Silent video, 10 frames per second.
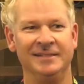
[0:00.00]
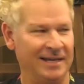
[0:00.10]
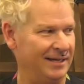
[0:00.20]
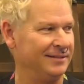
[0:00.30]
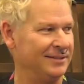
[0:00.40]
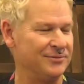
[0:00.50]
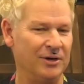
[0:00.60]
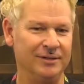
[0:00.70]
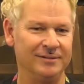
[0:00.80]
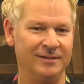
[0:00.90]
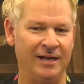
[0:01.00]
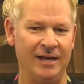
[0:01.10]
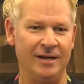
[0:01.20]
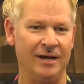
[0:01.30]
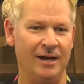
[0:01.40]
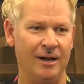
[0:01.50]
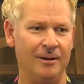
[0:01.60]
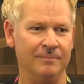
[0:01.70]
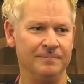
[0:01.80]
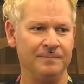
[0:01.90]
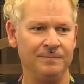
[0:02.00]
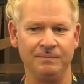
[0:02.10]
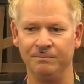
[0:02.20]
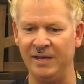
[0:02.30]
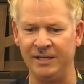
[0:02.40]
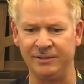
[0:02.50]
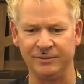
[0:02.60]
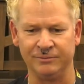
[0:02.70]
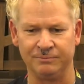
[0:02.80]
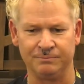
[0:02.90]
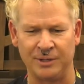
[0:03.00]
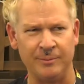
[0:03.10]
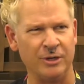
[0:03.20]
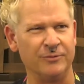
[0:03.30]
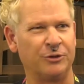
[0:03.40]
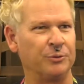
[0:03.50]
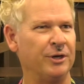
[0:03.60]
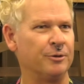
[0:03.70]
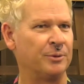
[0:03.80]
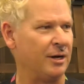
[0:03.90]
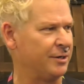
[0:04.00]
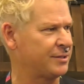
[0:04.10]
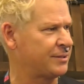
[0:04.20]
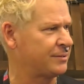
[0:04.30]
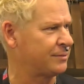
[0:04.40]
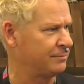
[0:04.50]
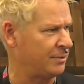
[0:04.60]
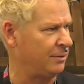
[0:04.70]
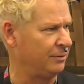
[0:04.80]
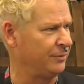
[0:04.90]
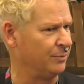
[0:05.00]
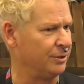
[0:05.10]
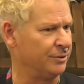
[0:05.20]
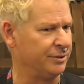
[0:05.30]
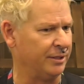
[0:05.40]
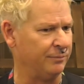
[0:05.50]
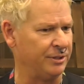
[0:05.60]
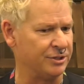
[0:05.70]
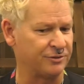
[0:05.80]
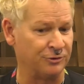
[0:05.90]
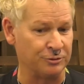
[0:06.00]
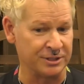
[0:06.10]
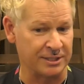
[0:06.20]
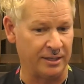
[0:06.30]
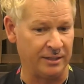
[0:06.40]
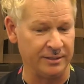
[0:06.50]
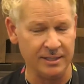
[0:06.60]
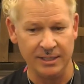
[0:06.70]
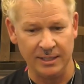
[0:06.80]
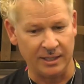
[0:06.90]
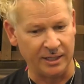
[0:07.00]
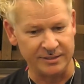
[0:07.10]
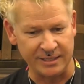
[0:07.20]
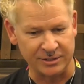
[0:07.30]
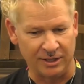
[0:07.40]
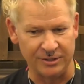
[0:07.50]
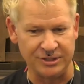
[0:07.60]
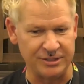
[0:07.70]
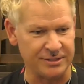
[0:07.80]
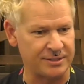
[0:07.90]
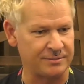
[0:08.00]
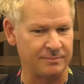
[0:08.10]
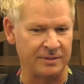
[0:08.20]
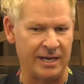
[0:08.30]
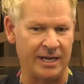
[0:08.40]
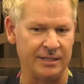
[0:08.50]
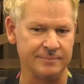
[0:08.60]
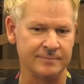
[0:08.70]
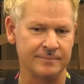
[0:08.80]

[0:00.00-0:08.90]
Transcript: Yeah, it's fun. And make probably over 300 products all over the world, and we just focus on technologies that